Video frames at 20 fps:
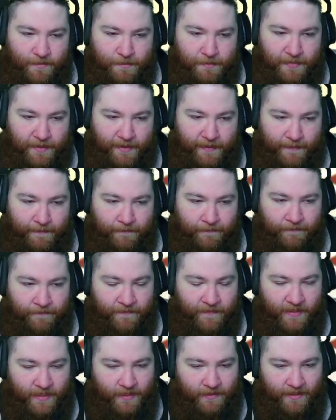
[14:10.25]
But
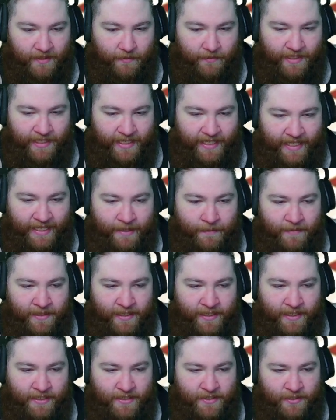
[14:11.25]
okay, we got
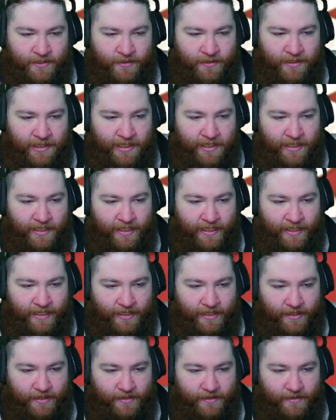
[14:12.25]
ammonite to turn in
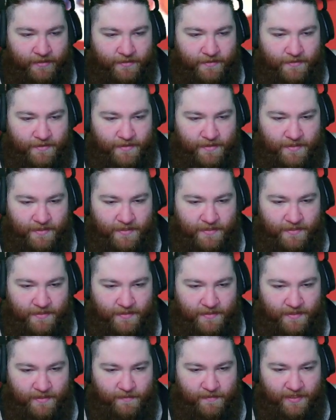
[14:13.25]
and
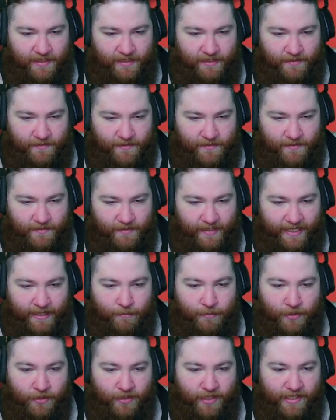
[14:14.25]
something else.
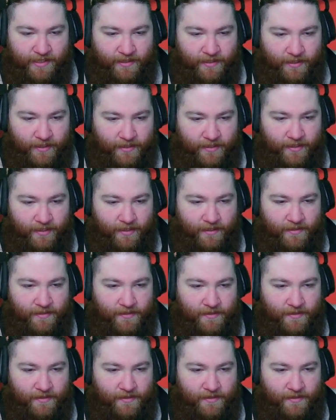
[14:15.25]
Amber, I think. Yeah.